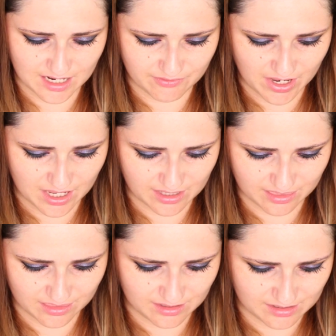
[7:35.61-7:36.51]
I've had
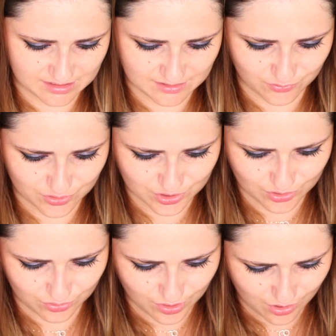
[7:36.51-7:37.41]
these for
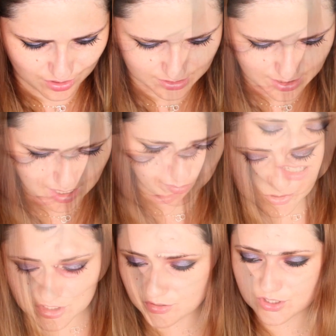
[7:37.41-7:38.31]
so long. I'm
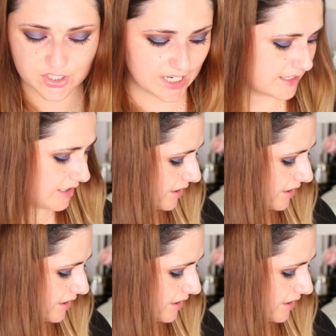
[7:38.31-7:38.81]
just going to get a